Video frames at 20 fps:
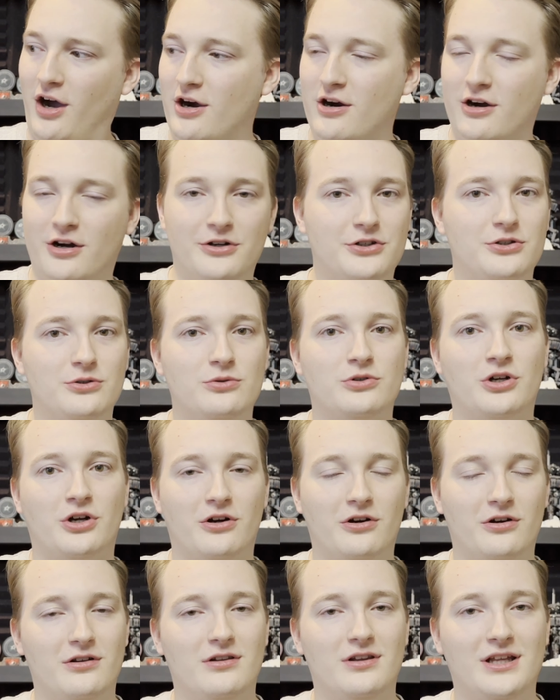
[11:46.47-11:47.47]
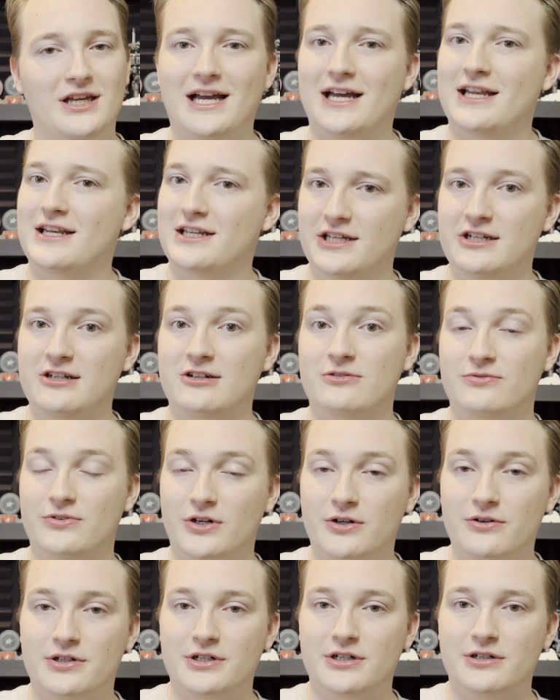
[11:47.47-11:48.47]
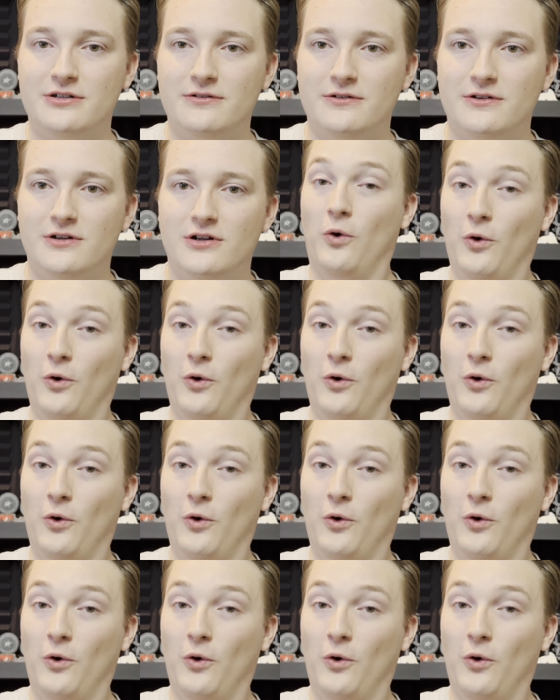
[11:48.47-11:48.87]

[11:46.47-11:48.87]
Are you currently a Neo voter?